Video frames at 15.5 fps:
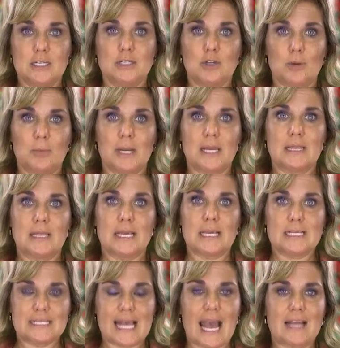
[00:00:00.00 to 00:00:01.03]
determining the
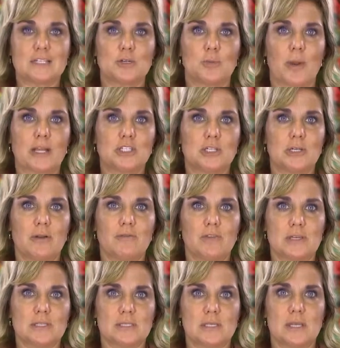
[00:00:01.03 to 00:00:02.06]
exact direction of
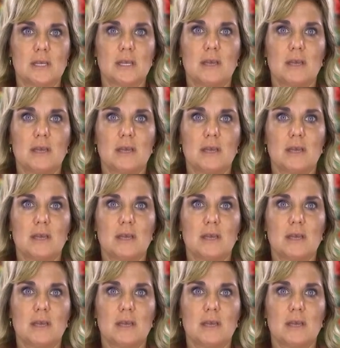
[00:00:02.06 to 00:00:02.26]
this